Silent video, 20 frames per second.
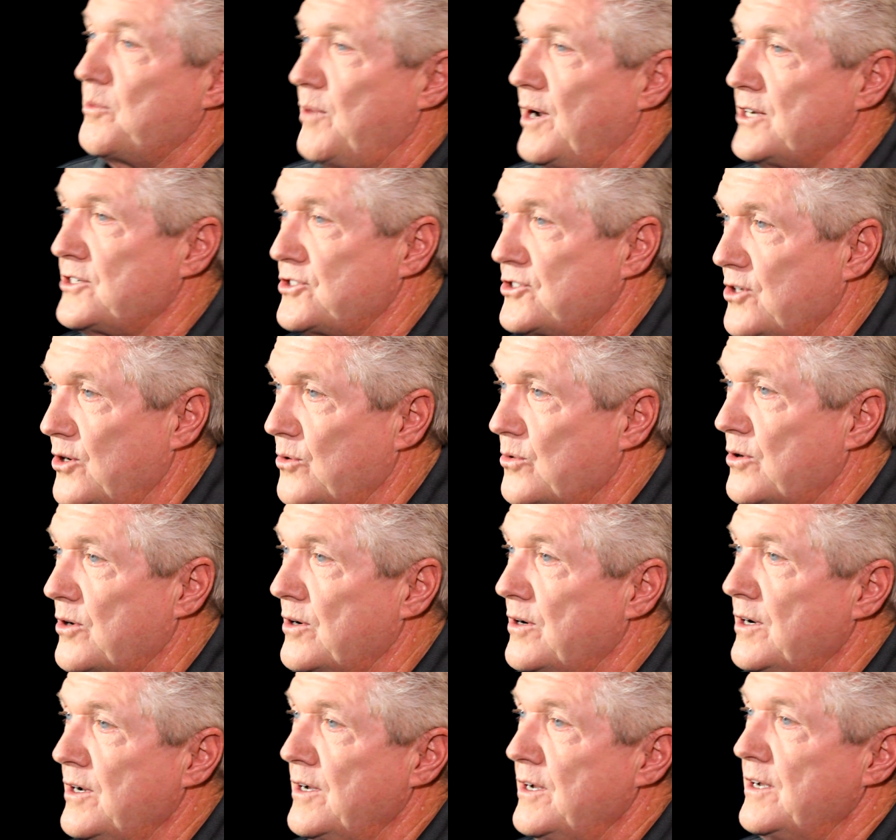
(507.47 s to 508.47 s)
on my
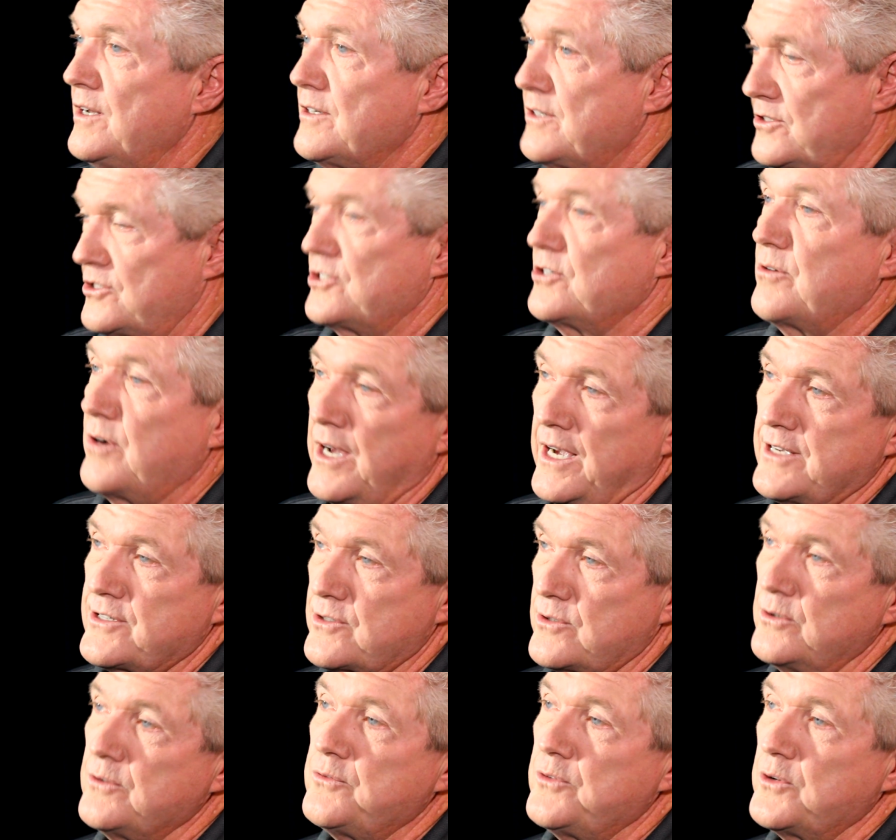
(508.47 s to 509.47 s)
shoulder to shoot a
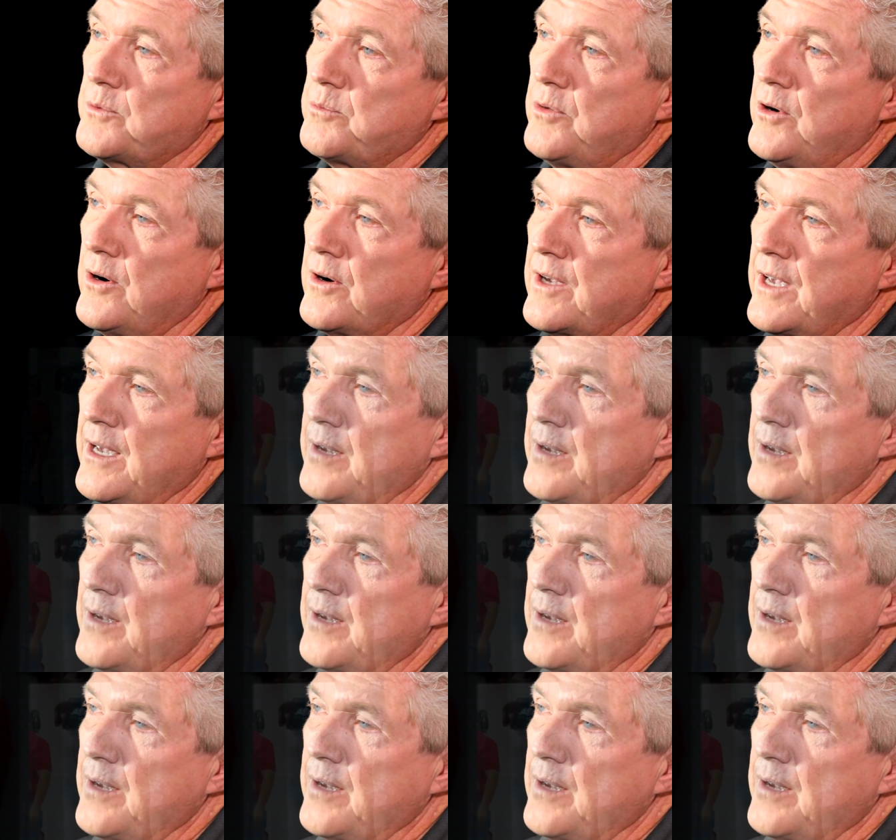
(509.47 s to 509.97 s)
high school football